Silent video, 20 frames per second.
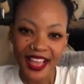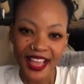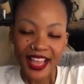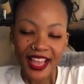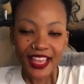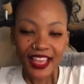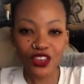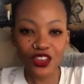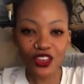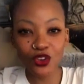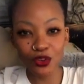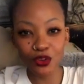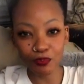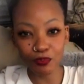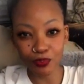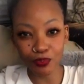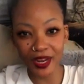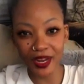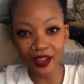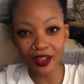He could
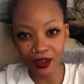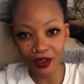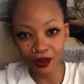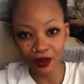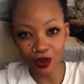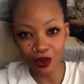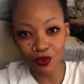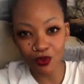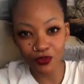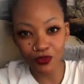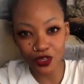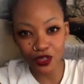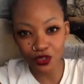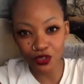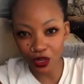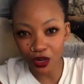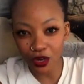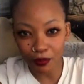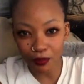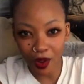bring her over to
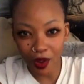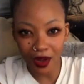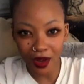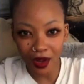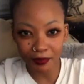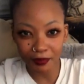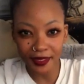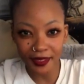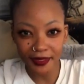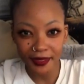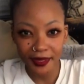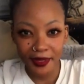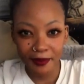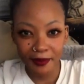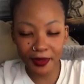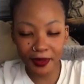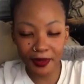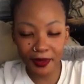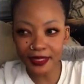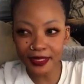her apartment
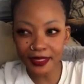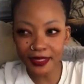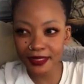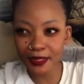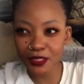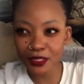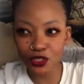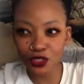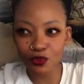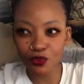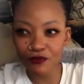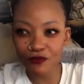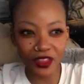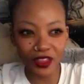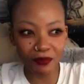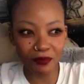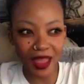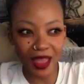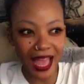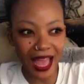because the two of
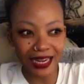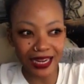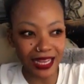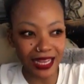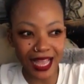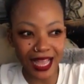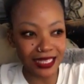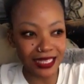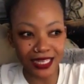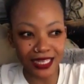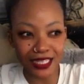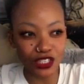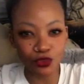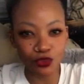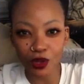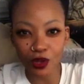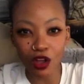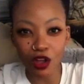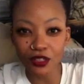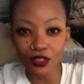them had entered into a
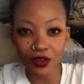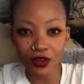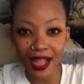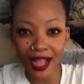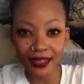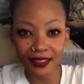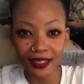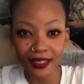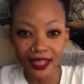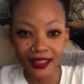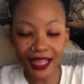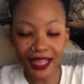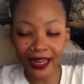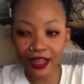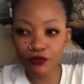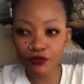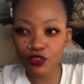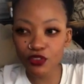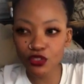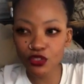contract that
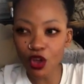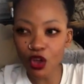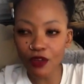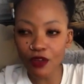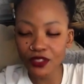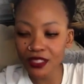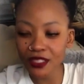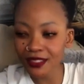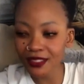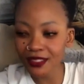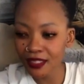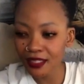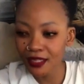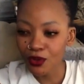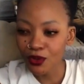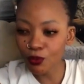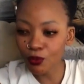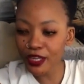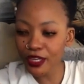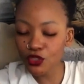every so often
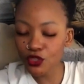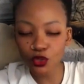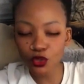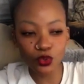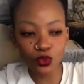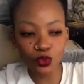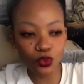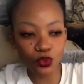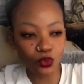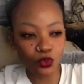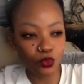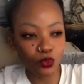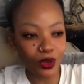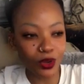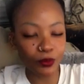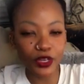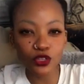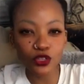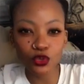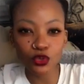we do what
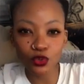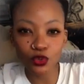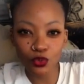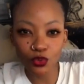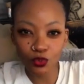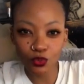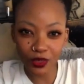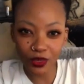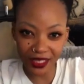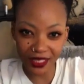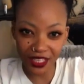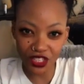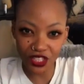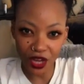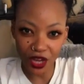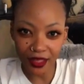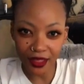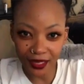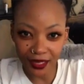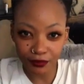we do with each
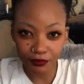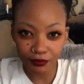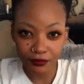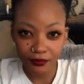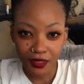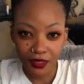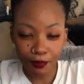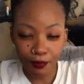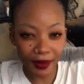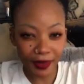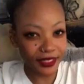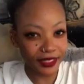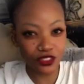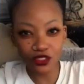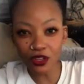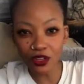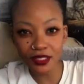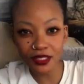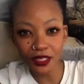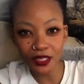other, but it's
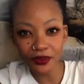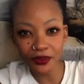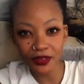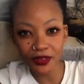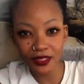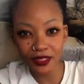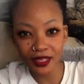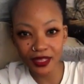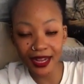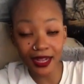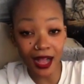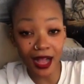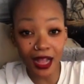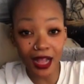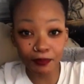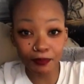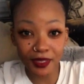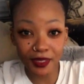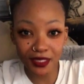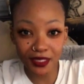not serious. It
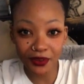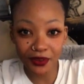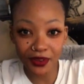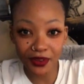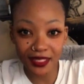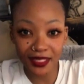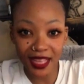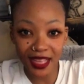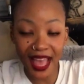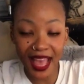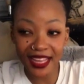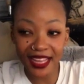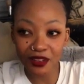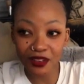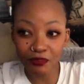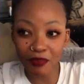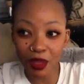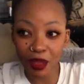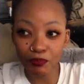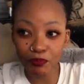can't be serious. And
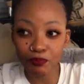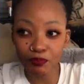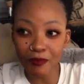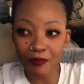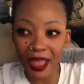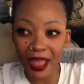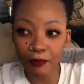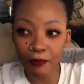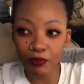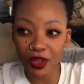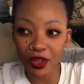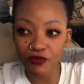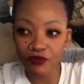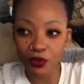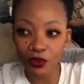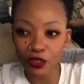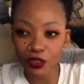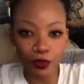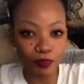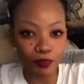my my
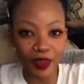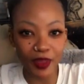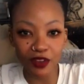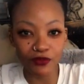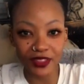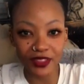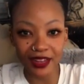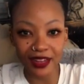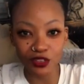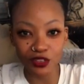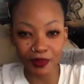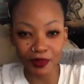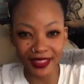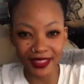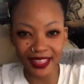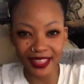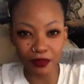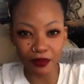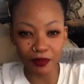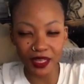boyfriend was prepared for that to be a
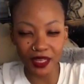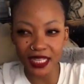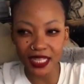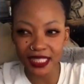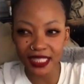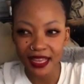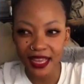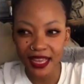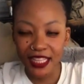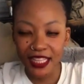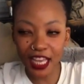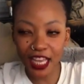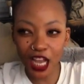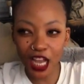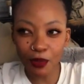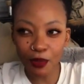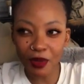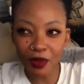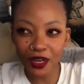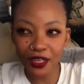thing, because think
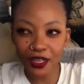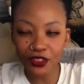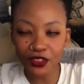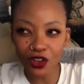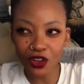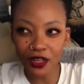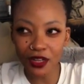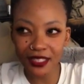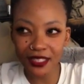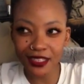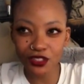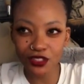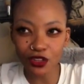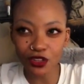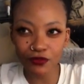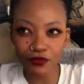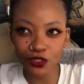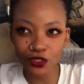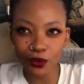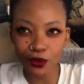about it in the context
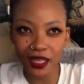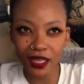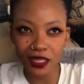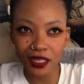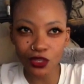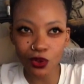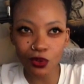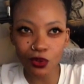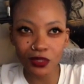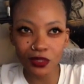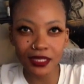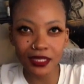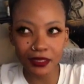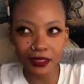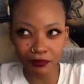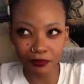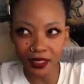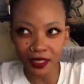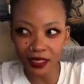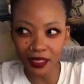of, so he's older
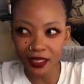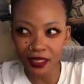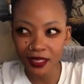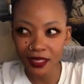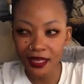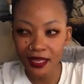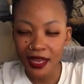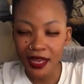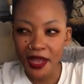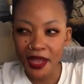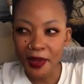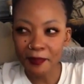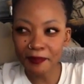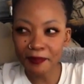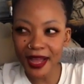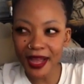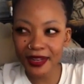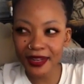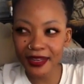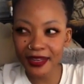than me,
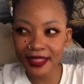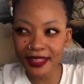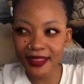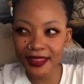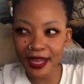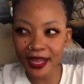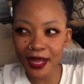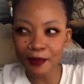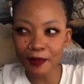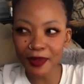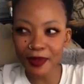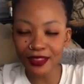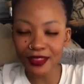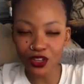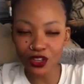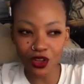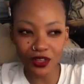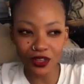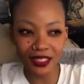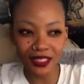but think about the
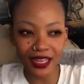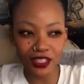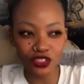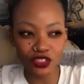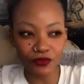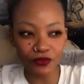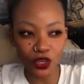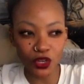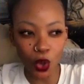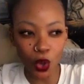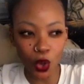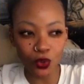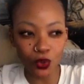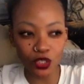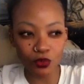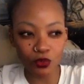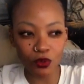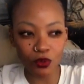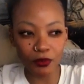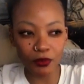context of an
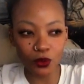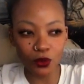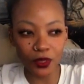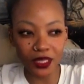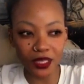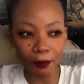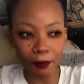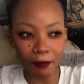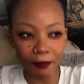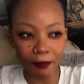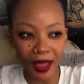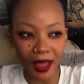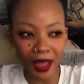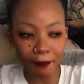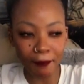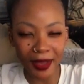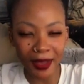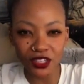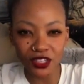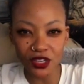older woman with a, a
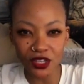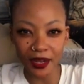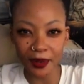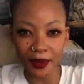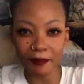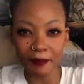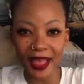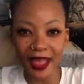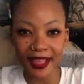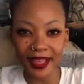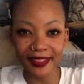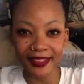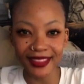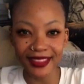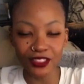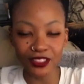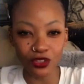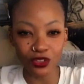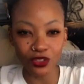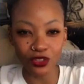much younger man
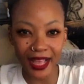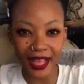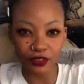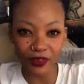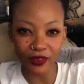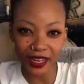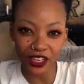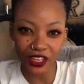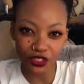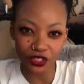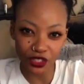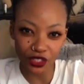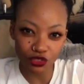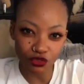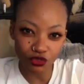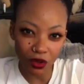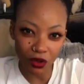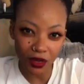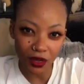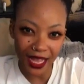that's not as financially
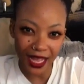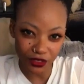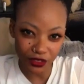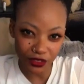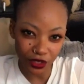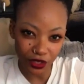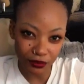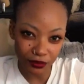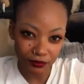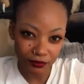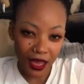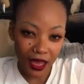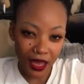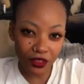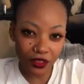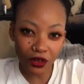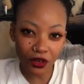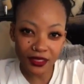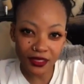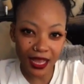strong as her. A
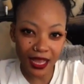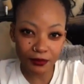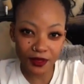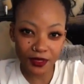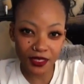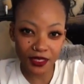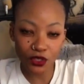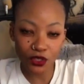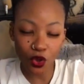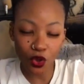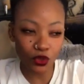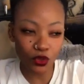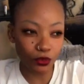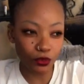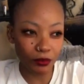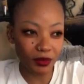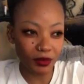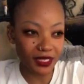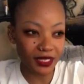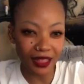lot of times these older
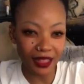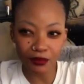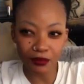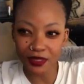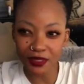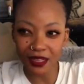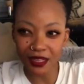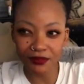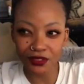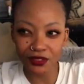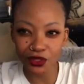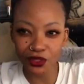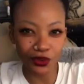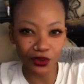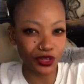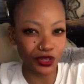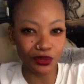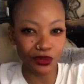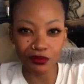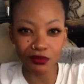women tell themselves, you're
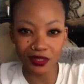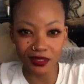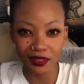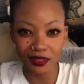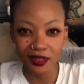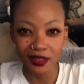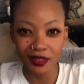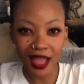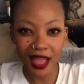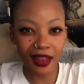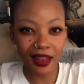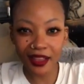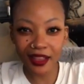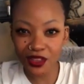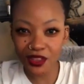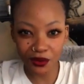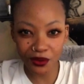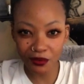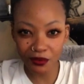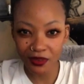cute, I
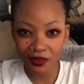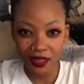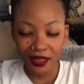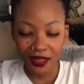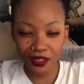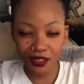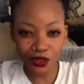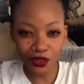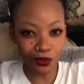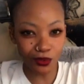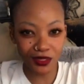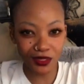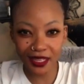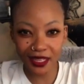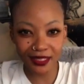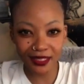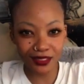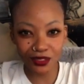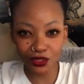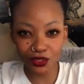like you, don't
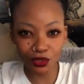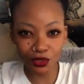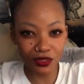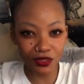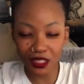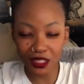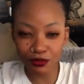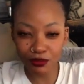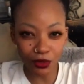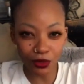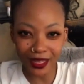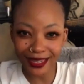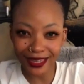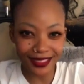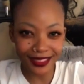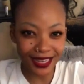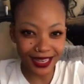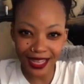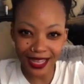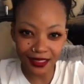get too deep, don't get
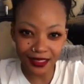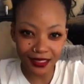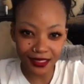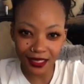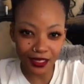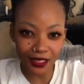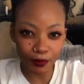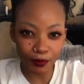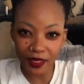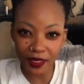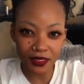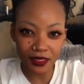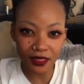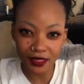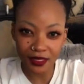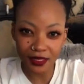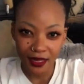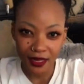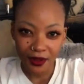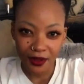intense, Oedipus,
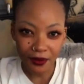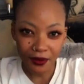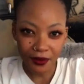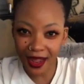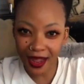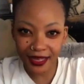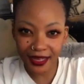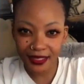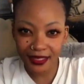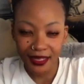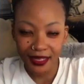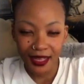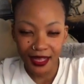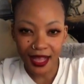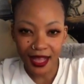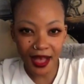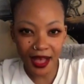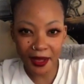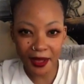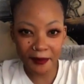right?
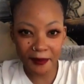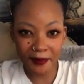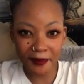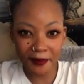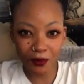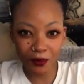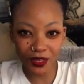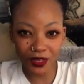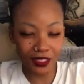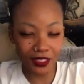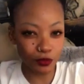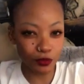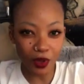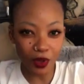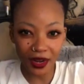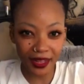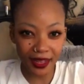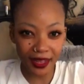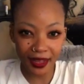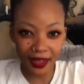Um, we're just
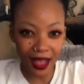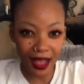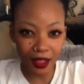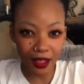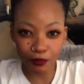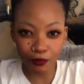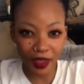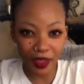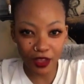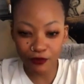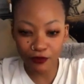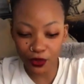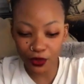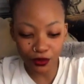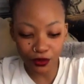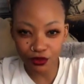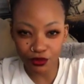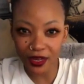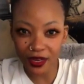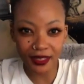partying, I'll pay for your
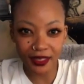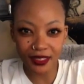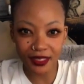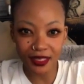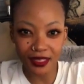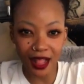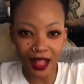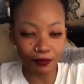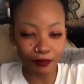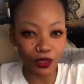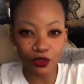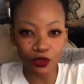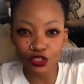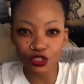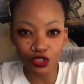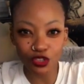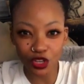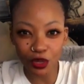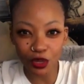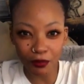drinks, I'll be your
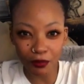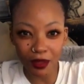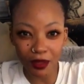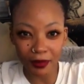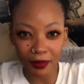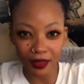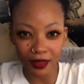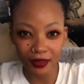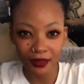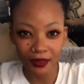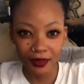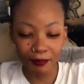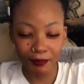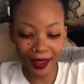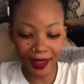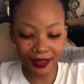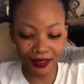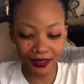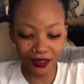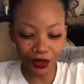sugar mama,
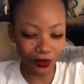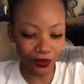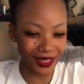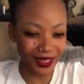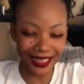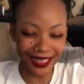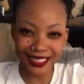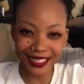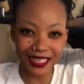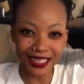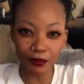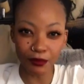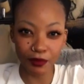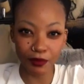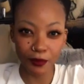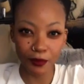but don't get deep.